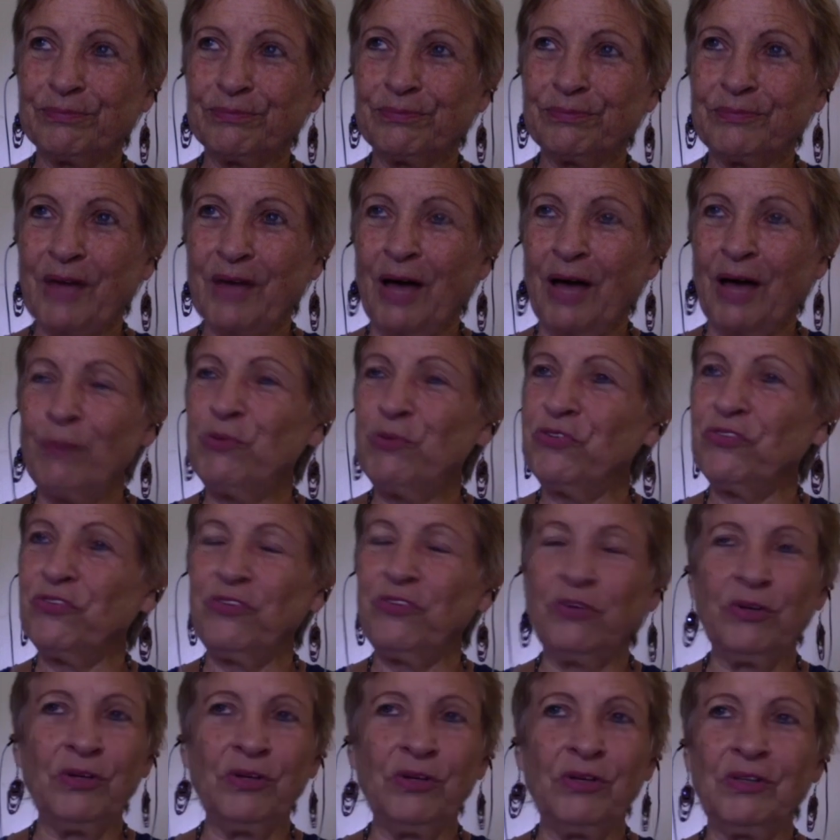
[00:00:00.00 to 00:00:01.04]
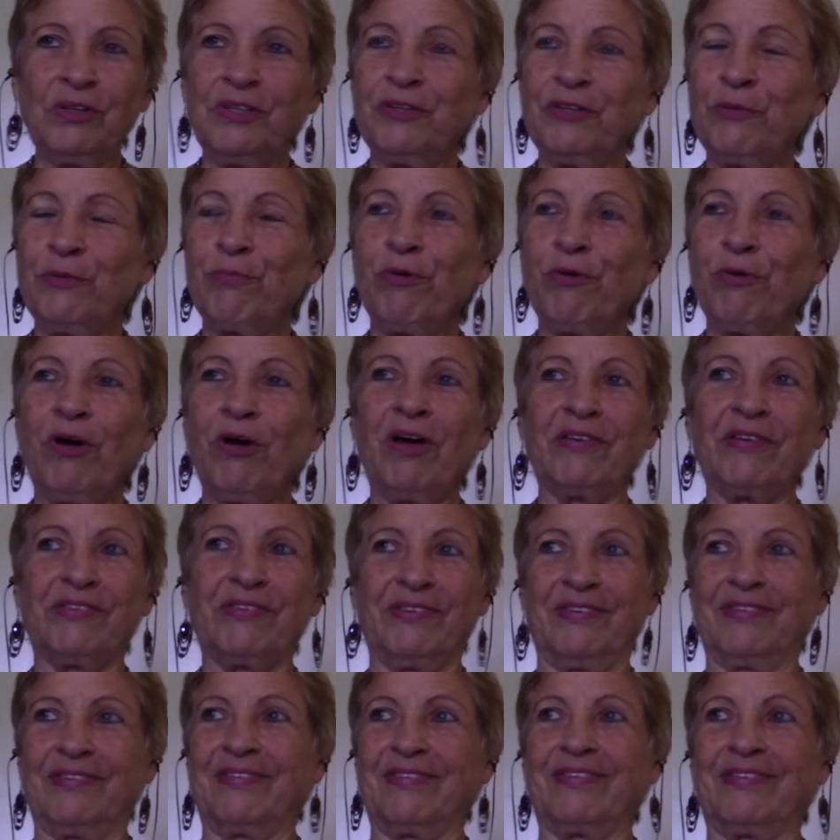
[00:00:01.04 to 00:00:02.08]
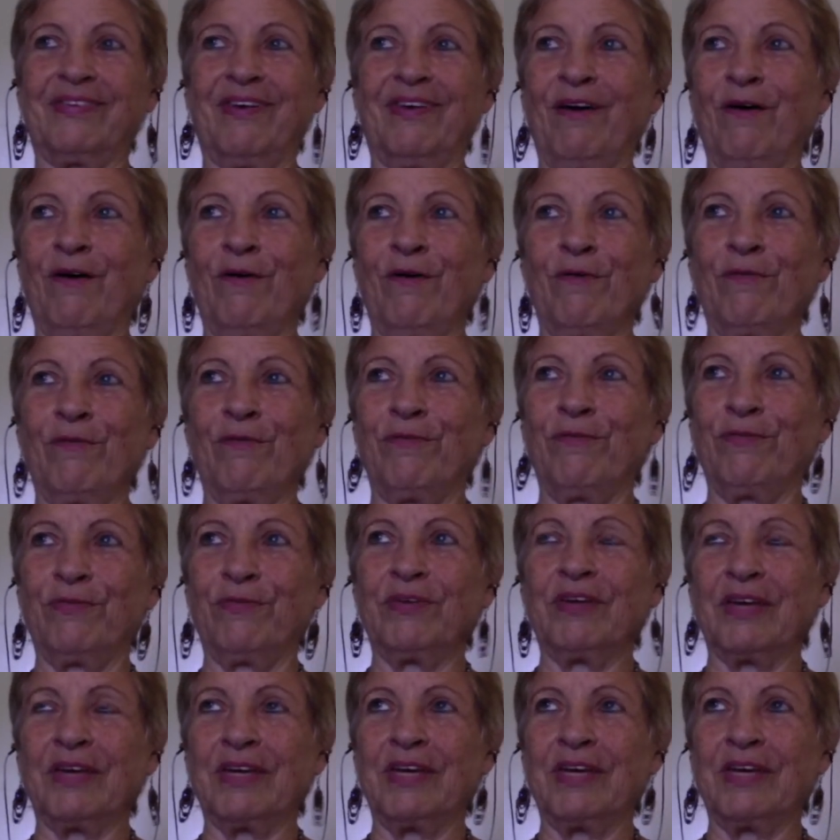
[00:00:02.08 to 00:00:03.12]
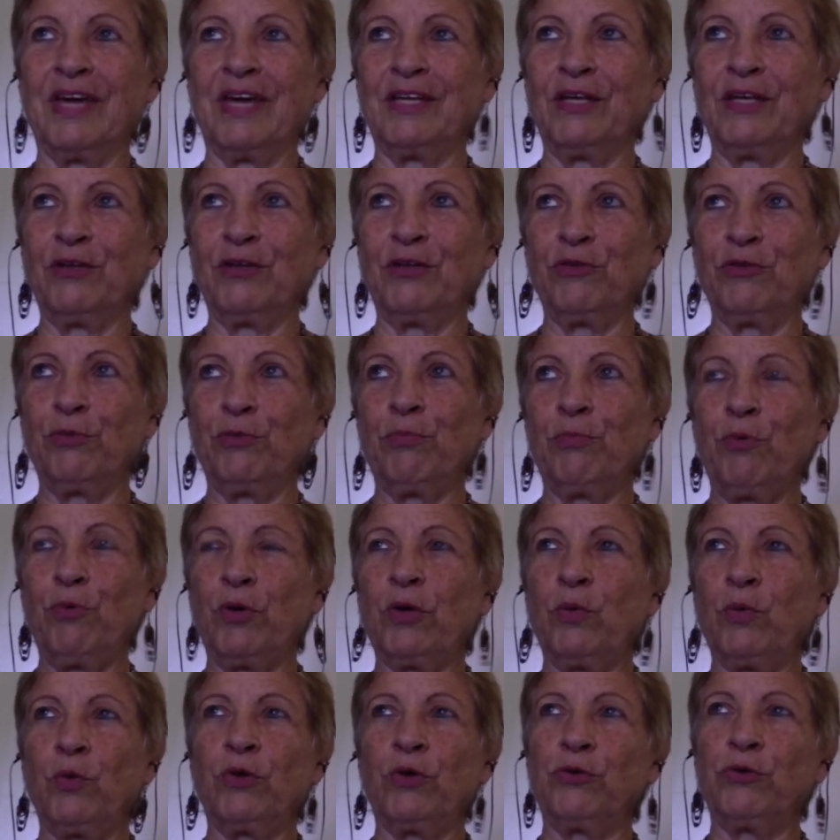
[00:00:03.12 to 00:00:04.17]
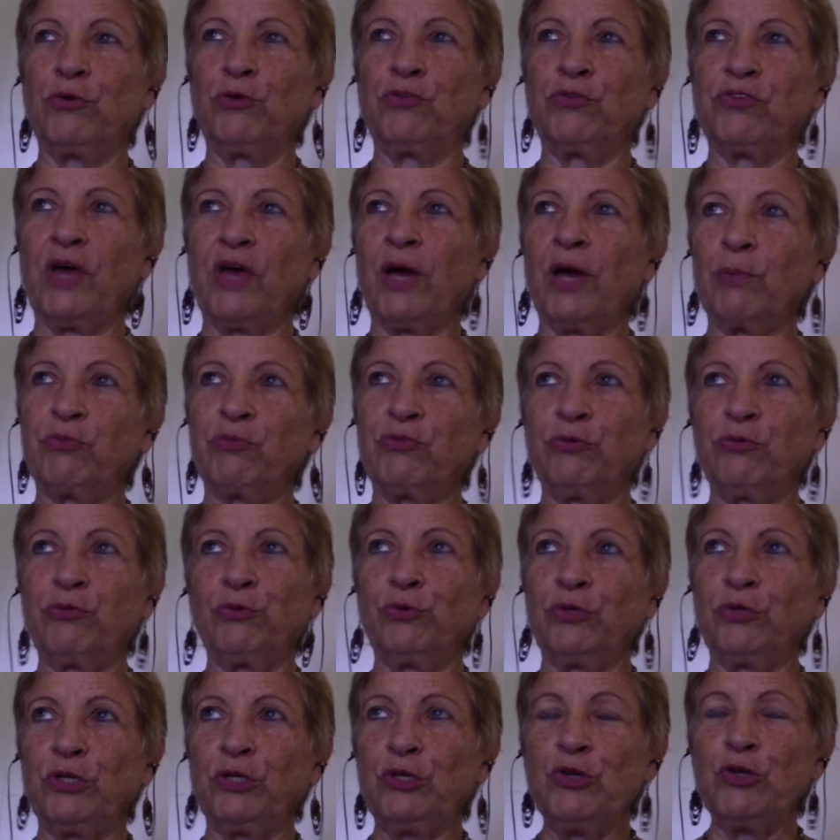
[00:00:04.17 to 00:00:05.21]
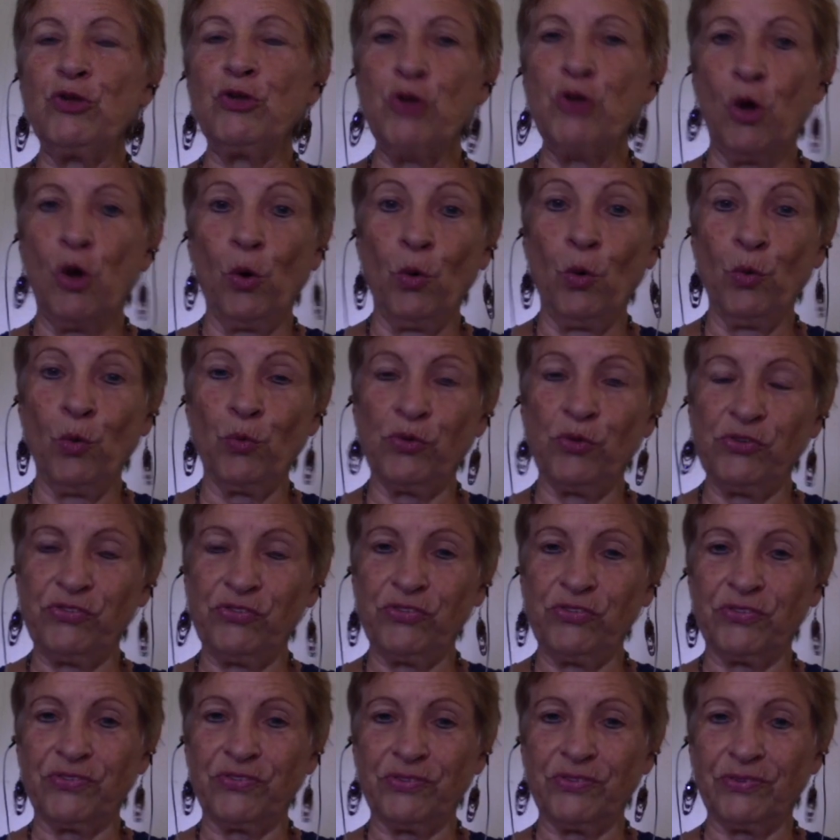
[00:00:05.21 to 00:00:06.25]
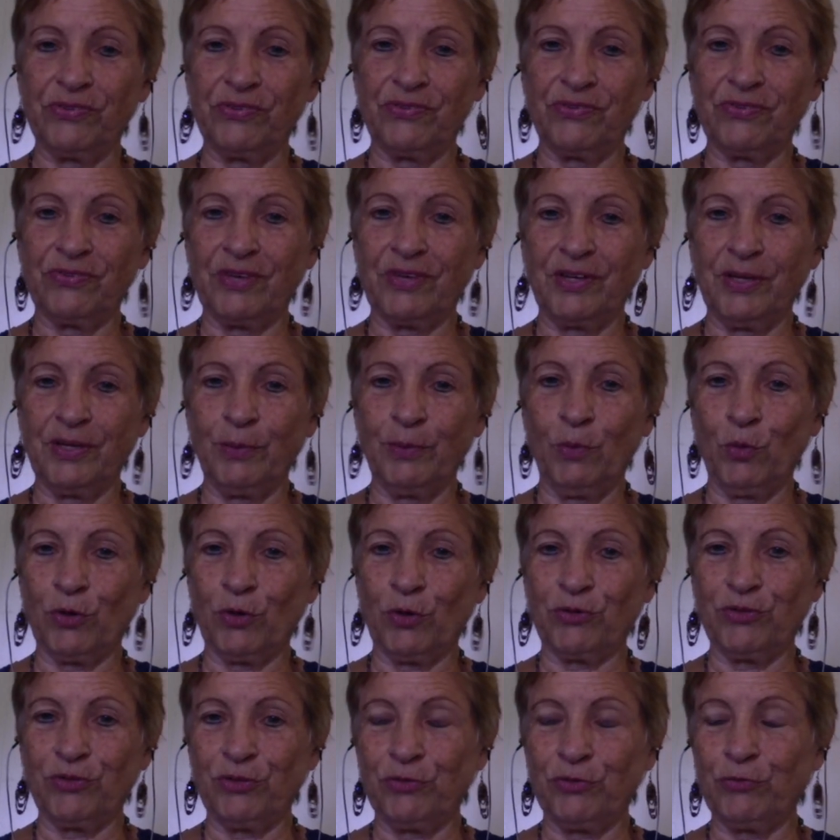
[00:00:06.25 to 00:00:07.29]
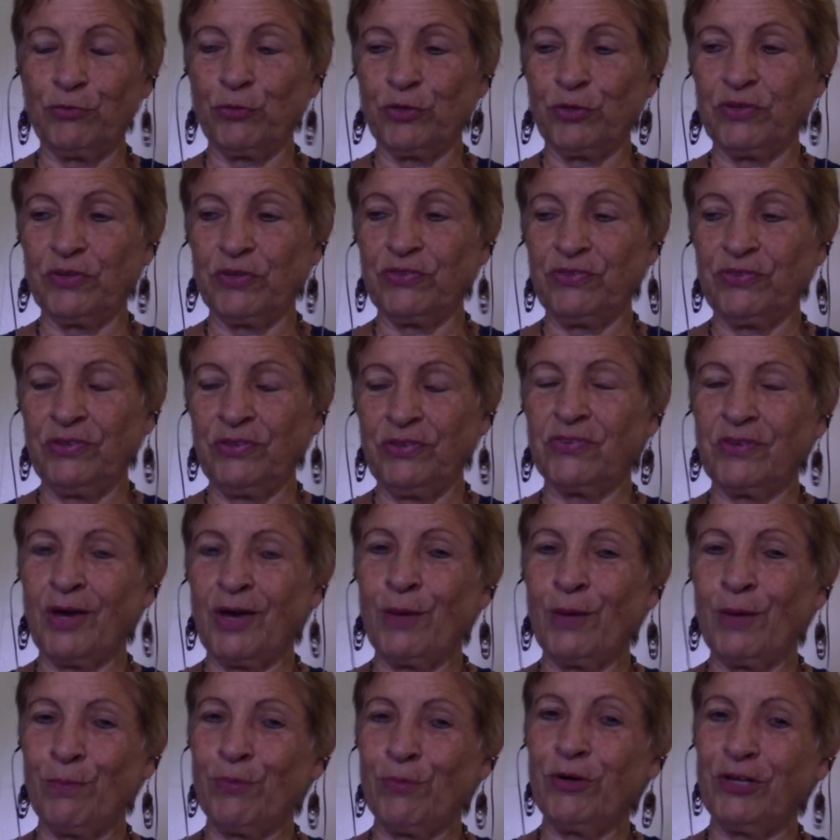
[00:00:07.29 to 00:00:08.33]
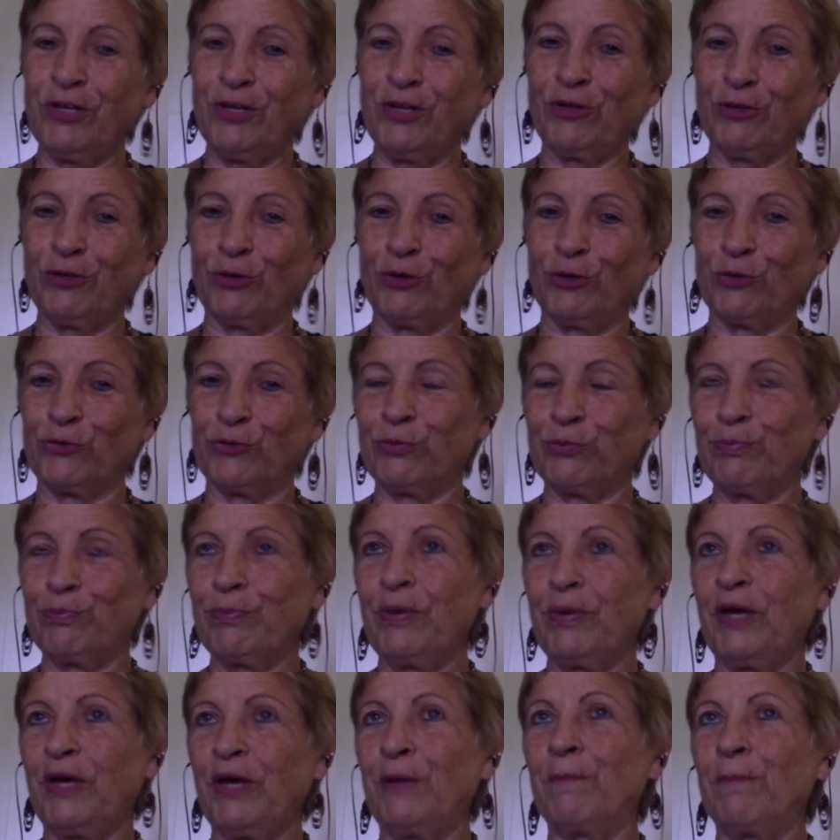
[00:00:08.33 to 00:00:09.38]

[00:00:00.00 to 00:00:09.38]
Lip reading: I'm still in the process of getting to the point where there's absolutely no resistance anymore to the voice. It's pretty close, but